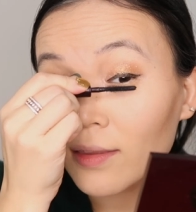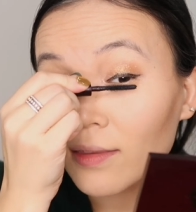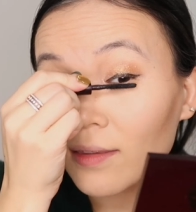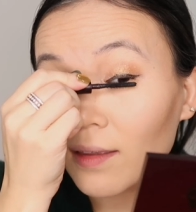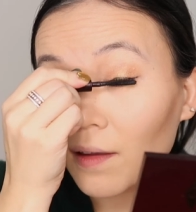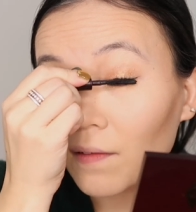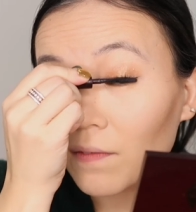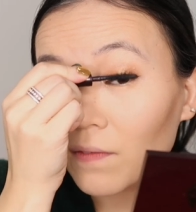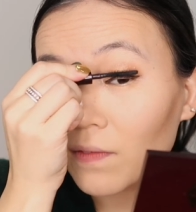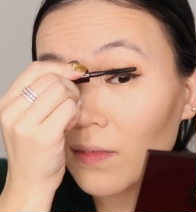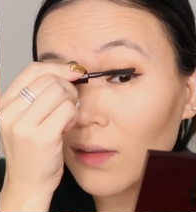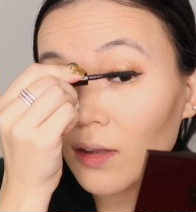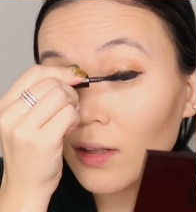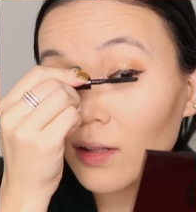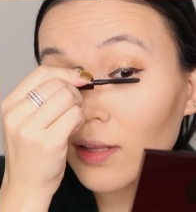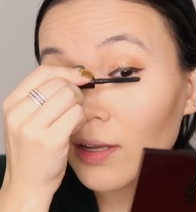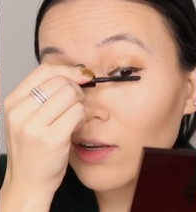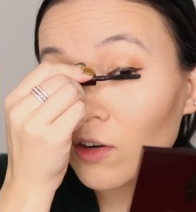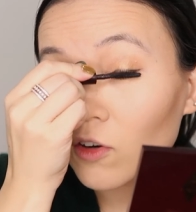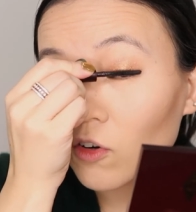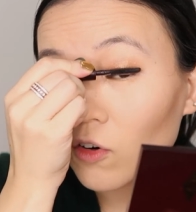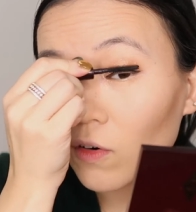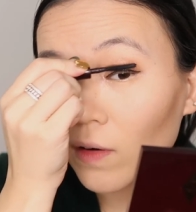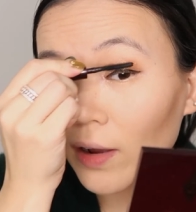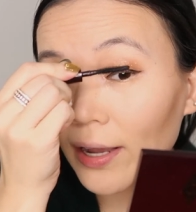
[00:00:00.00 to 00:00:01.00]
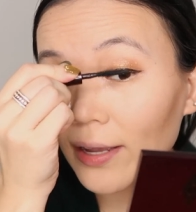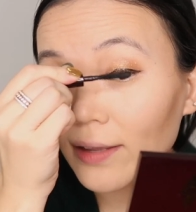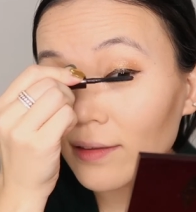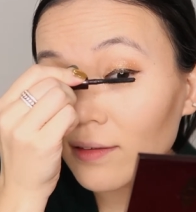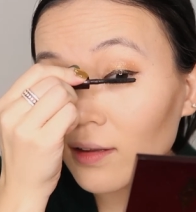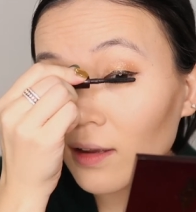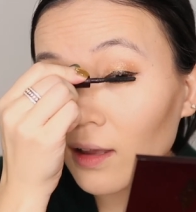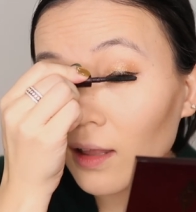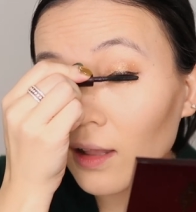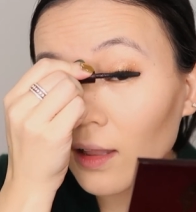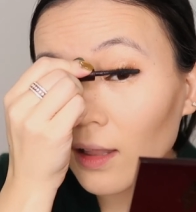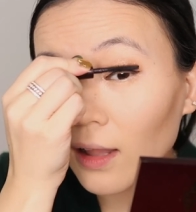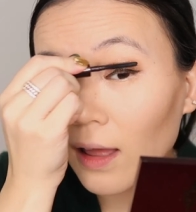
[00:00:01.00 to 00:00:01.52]
definitely try
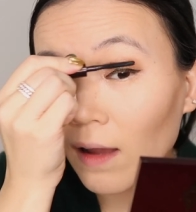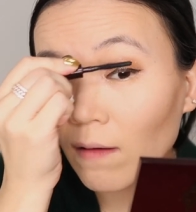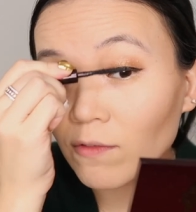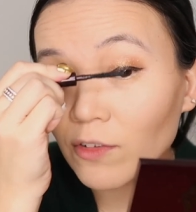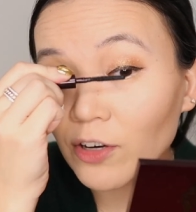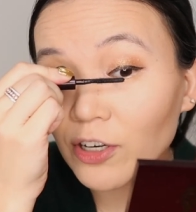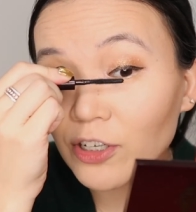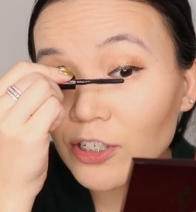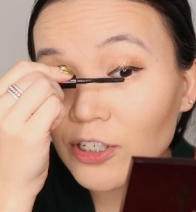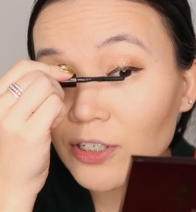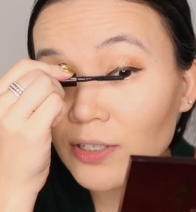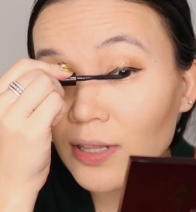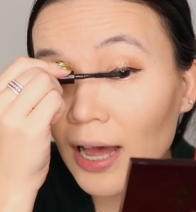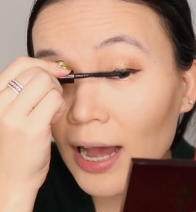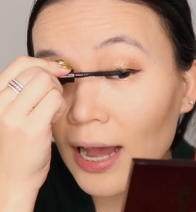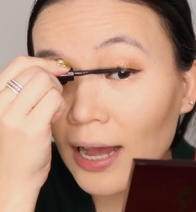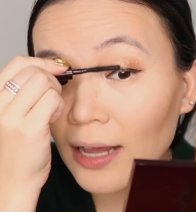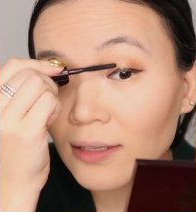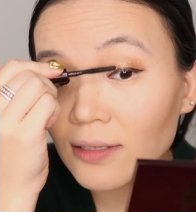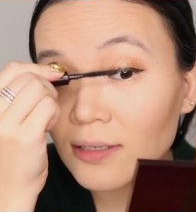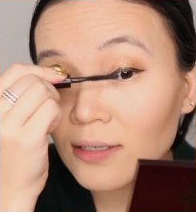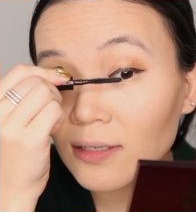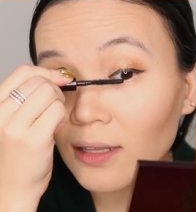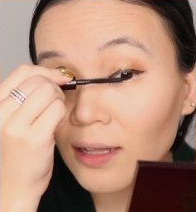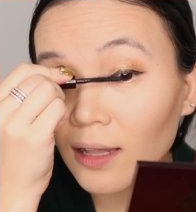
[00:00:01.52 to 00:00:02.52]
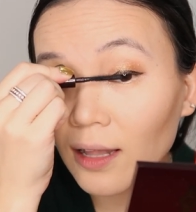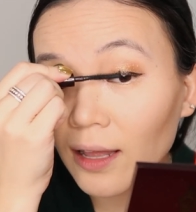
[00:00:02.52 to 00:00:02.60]
to leverage that.